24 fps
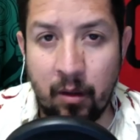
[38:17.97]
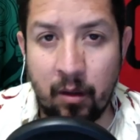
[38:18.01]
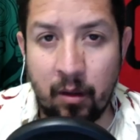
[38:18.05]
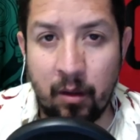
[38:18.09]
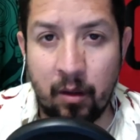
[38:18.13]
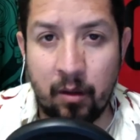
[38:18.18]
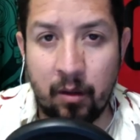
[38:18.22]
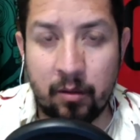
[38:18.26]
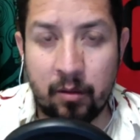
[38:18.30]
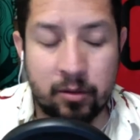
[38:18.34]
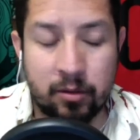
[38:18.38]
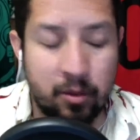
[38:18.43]

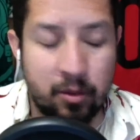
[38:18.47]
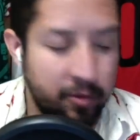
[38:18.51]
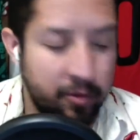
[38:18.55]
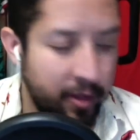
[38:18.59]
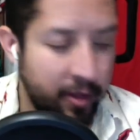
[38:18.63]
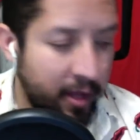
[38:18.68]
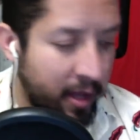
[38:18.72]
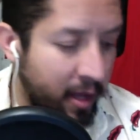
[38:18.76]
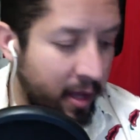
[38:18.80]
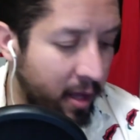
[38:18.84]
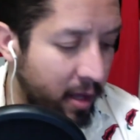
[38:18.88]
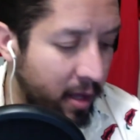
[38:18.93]
So
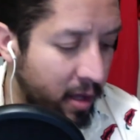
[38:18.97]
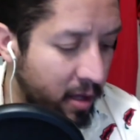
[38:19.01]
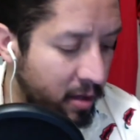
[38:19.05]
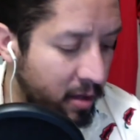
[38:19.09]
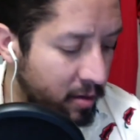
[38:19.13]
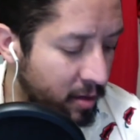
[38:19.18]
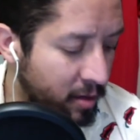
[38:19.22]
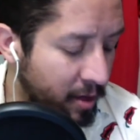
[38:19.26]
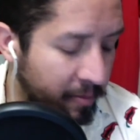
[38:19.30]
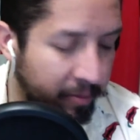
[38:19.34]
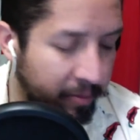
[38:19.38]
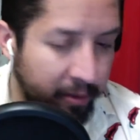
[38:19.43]

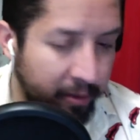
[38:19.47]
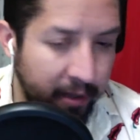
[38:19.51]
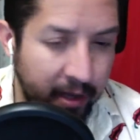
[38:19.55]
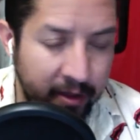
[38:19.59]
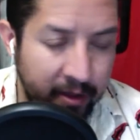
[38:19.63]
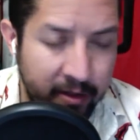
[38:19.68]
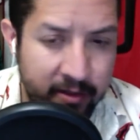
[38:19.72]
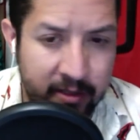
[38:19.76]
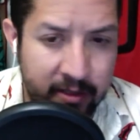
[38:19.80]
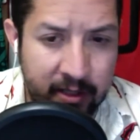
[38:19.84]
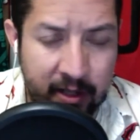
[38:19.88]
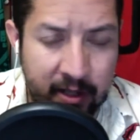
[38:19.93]
they play
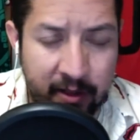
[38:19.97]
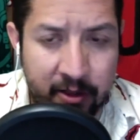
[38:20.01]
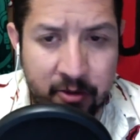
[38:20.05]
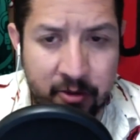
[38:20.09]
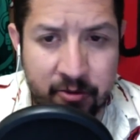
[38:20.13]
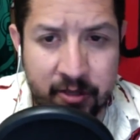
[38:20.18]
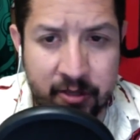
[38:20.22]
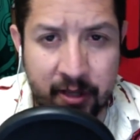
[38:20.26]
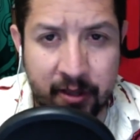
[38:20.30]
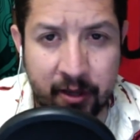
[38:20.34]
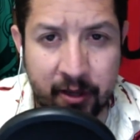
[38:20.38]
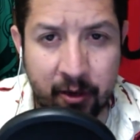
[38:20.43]
this, and then you
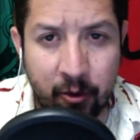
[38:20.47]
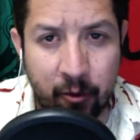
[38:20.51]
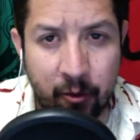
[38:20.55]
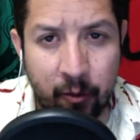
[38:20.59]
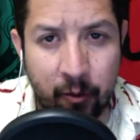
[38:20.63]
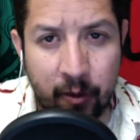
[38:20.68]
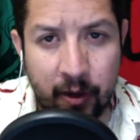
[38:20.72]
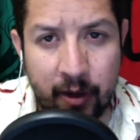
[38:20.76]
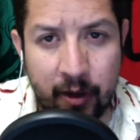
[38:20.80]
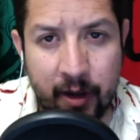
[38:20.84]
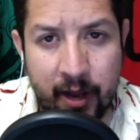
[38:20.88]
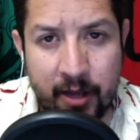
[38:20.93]
said they go to a
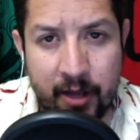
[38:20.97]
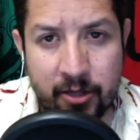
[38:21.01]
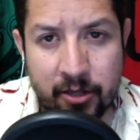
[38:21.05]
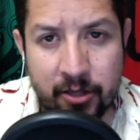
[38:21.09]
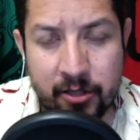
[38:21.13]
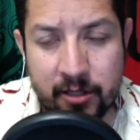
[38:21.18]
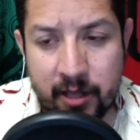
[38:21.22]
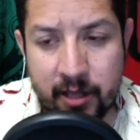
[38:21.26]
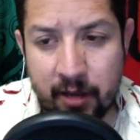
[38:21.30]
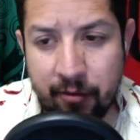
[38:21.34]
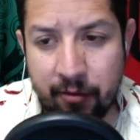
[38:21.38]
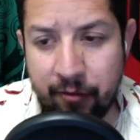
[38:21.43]
Nations
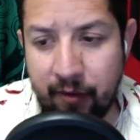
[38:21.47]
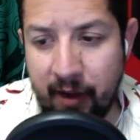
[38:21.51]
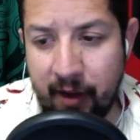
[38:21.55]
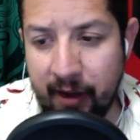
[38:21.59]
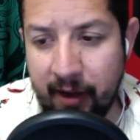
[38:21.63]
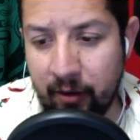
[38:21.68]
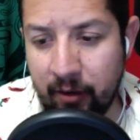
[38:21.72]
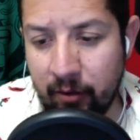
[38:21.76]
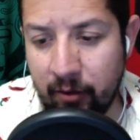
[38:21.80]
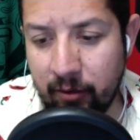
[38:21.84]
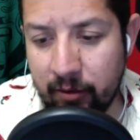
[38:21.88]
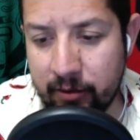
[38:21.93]
League
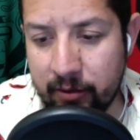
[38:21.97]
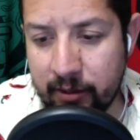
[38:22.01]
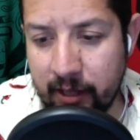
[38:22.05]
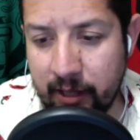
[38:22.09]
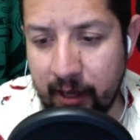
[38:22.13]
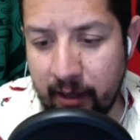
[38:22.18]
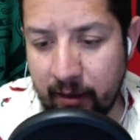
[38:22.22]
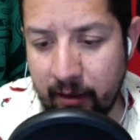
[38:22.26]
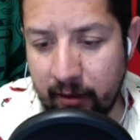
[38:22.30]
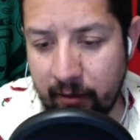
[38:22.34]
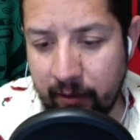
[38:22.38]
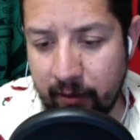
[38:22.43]
final. Is
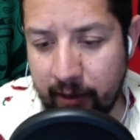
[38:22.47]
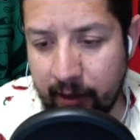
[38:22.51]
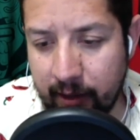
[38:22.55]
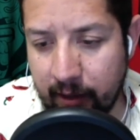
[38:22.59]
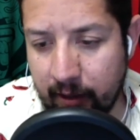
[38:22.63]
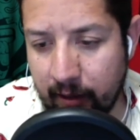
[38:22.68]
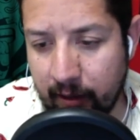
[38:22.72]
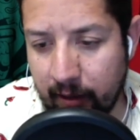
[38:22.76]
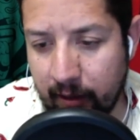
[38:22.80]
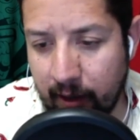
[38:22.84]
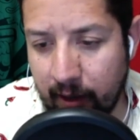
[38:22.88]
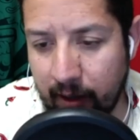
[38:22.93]
that like
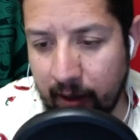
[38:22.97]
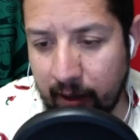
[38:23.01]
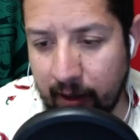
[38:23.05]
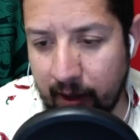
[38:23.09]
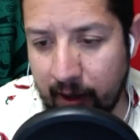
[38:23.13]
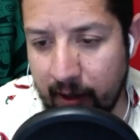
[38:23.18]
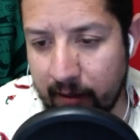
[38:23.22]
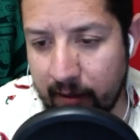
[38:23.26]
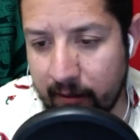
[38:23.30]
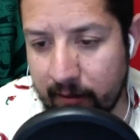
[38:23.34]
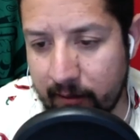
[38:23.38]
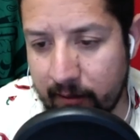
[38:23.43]

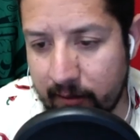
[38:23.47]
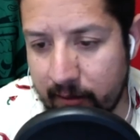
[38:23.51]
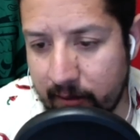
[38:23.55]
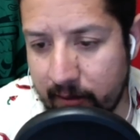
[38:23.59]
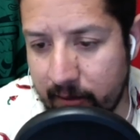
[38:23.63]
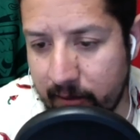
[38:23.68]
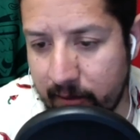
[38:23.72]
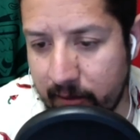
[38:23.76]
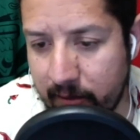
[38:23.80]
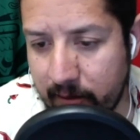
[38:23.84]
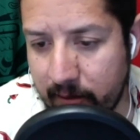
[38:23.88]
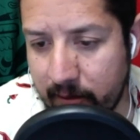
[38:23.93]
against
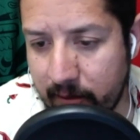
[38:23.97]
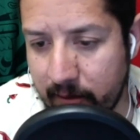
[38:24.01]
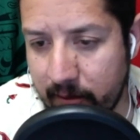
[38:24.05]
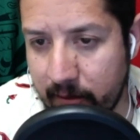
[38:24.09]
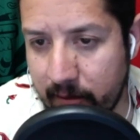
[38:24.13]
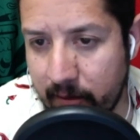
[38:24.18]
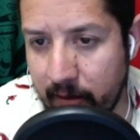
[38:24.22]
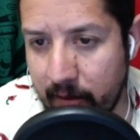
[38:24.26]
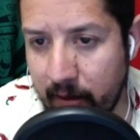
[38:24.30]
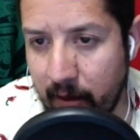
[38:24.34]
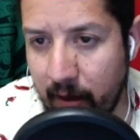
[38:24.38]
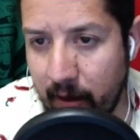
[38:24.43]

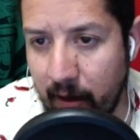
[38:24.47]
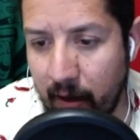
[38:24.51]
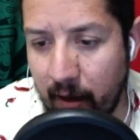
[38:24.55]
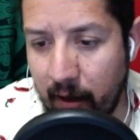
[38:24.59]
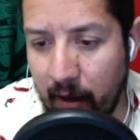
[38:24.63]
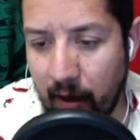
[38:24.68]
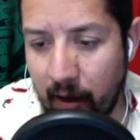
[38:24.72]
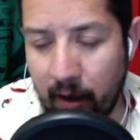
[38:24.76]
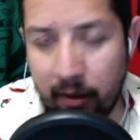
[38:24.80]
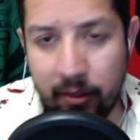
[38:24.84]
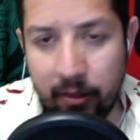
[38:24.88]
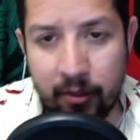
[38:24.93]

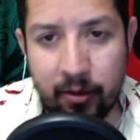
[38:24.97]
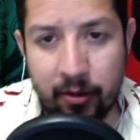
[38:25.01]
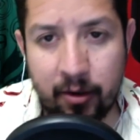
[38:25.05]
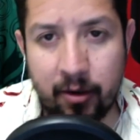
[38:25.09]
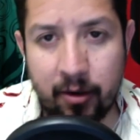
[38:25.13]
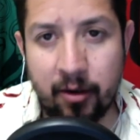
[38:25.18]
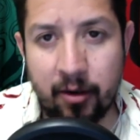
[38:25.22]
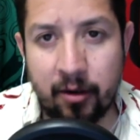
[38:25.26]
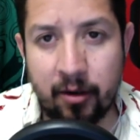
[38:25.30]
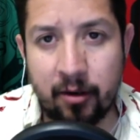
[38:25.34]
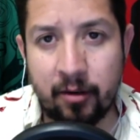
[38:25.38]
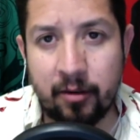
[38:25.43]

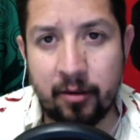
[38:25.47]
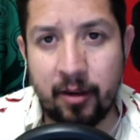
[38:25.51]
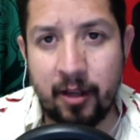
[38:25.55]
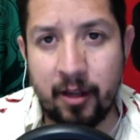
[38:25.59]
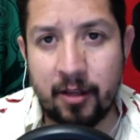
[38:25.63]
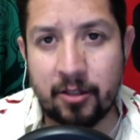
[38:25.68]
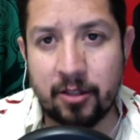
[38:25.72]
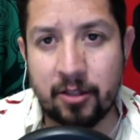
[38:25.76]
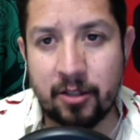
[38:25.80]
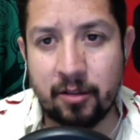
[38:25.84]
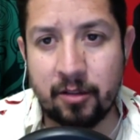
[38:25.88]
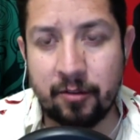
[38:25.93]
other
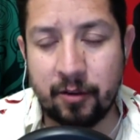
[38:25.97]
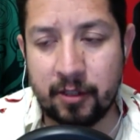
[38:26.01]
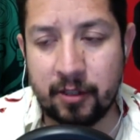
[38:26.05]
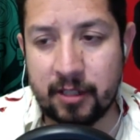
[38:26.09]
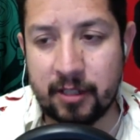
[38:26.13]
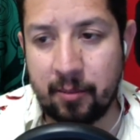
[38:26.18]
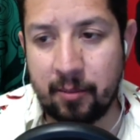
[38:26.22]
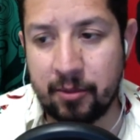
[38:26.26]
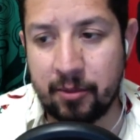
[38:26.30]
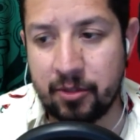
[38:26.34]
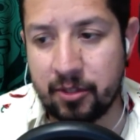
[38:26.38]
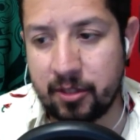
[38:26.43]
nations, for
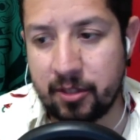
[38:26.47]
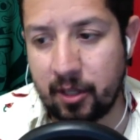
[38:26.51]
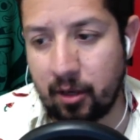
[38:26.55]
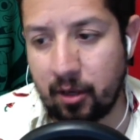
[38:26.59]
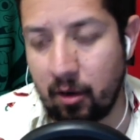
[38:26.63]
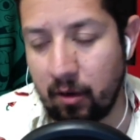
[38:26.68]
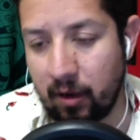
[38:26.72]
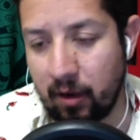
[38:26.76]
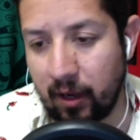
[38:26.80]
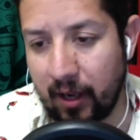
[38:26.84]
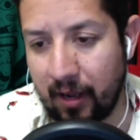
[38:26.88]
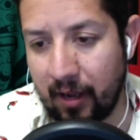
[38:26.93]
example, just the
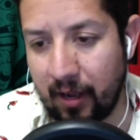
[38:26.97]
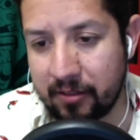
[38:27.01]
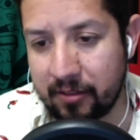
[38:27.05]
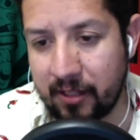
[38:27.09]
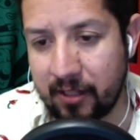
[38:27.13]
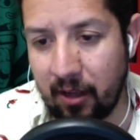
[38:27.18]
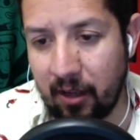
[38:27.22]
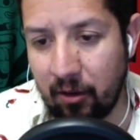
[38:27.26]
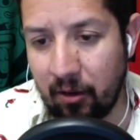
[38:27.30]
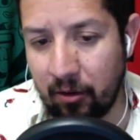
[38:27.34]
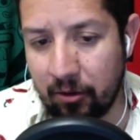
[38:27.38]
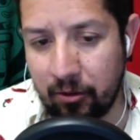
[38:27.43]
CONCACAF
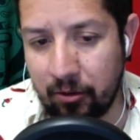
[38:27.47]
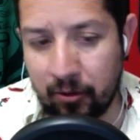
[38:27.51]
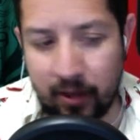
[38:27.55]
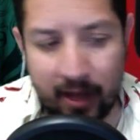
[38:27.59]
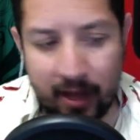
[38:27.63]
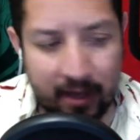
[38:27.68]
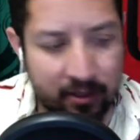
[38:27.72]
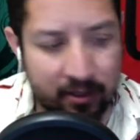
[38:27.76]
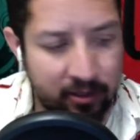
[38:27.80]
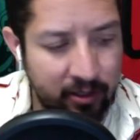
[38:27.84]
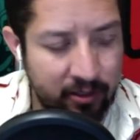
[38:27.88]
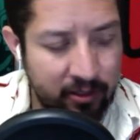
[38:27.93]
style, or
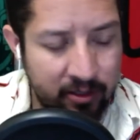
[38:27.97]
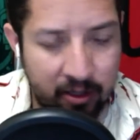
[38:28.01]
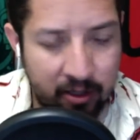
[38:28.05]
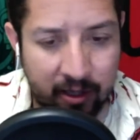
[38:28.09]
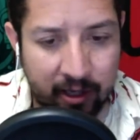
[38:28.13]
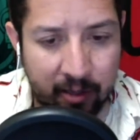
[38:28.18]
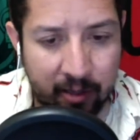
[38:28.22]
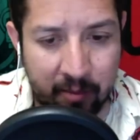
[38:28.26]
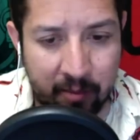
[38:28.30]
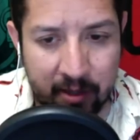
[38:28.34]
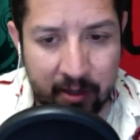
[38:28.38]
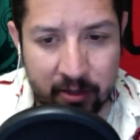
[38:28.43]
is there like
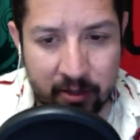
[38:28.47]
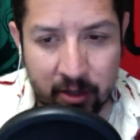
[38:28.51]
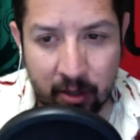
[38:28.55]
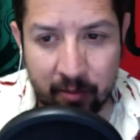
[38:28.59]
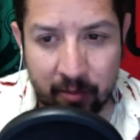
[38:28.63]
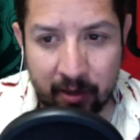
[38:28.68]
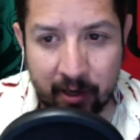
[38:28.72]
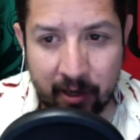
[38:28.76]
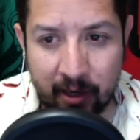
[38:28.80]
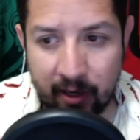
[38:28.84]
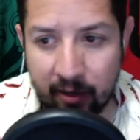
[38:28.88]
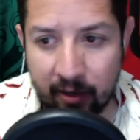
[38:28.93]
a mini
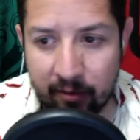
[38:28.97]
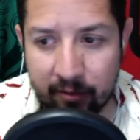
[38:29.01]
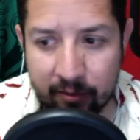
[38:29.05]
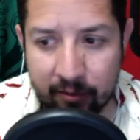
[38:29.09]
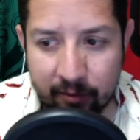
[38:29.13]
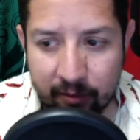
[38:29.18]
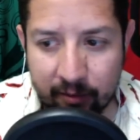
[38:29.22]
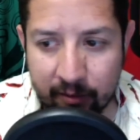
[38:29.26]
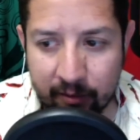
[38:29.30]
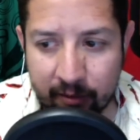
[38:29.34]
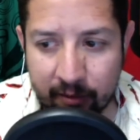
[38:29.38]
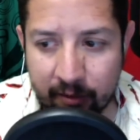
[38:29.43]
tournament kind of
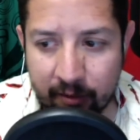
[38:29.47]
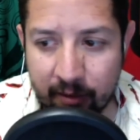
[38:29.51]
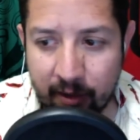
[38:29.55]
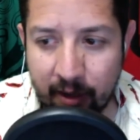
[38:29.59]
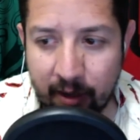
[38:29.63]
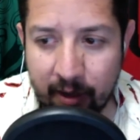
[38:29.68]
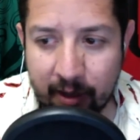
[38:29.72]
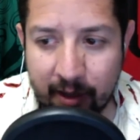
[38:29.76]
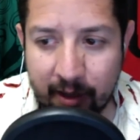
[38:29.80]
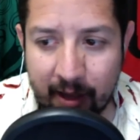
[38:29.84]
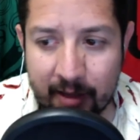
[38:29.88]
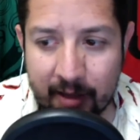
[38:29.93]

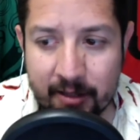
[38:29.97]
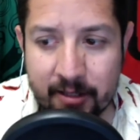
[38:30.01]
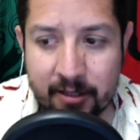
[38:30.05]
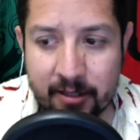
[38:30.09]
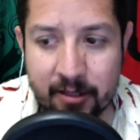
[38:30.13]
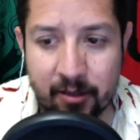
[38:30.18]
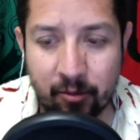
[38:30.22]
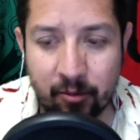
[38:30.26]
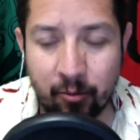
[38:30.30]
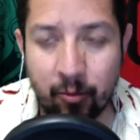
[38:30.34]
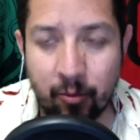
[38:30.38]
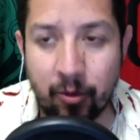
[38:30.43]
against
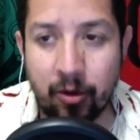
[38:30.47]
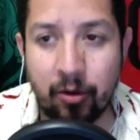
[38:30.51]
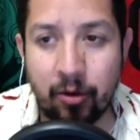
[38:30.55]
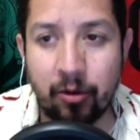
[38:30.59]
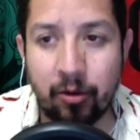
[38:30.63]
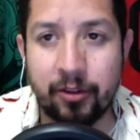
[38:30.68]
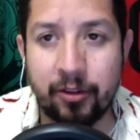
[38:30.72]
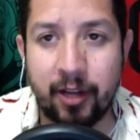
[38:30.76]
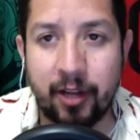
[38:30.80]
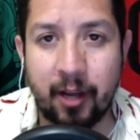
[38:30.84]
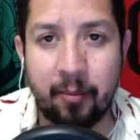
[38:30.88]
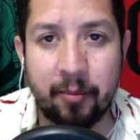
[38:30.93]
the world
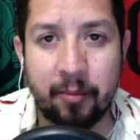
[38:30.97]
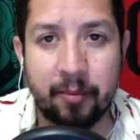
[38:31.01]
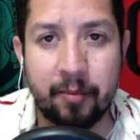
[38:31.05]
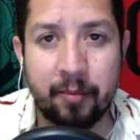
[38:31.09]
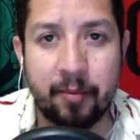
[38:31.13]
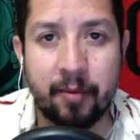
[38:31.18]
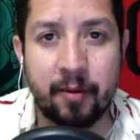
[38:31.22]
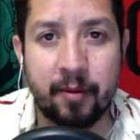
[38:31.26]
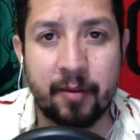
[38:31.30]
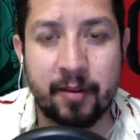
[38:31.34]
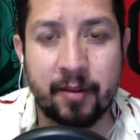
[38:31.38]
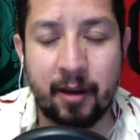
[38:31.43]
type?
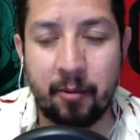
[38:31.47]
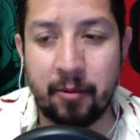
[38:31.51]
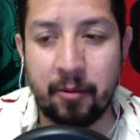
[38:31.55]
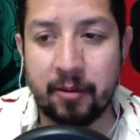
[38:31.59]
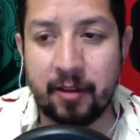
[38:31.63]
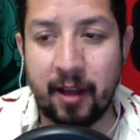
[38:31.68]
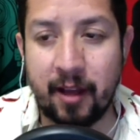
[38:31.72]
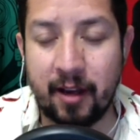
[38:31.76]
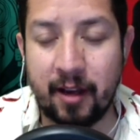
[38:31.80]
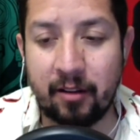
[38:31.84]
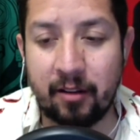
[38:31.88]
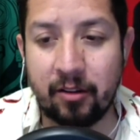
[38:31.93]
Is that where it's
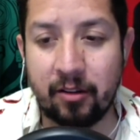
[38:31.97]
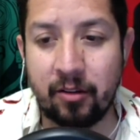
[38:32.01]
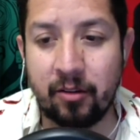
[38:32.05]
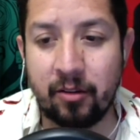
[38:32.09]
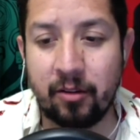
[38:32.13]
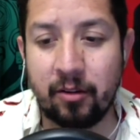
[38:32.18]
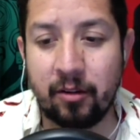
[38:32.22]
headed to?